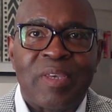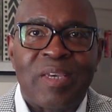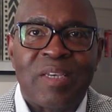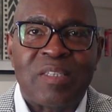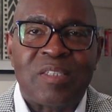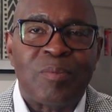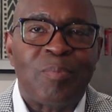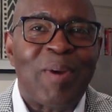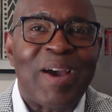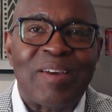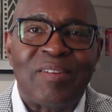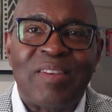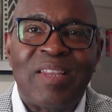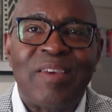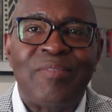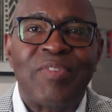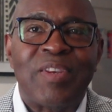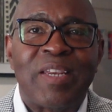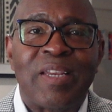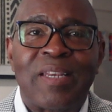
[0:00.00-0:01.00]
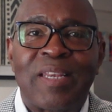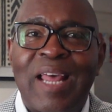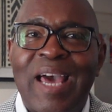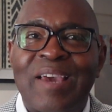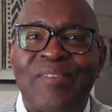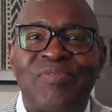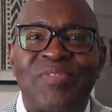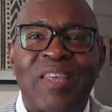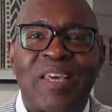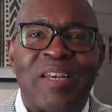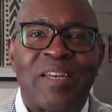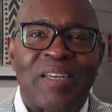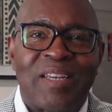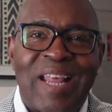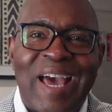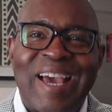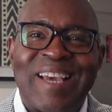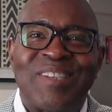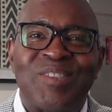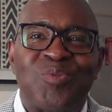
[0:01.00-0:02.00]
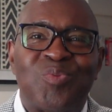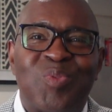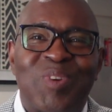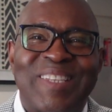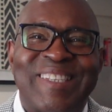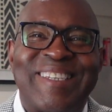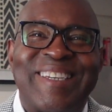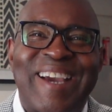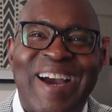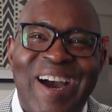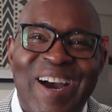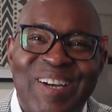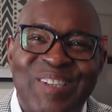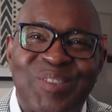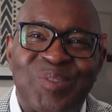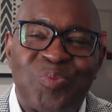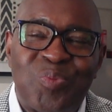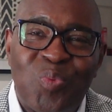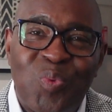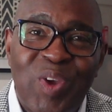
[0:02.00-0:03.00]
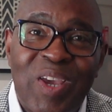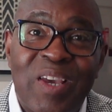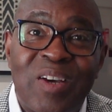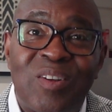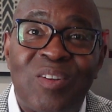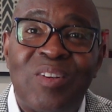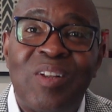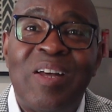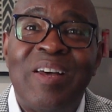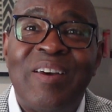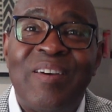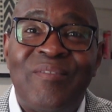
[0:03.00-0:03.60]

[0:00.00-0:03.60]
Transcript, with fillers: It's about living a life that aligns with God's will,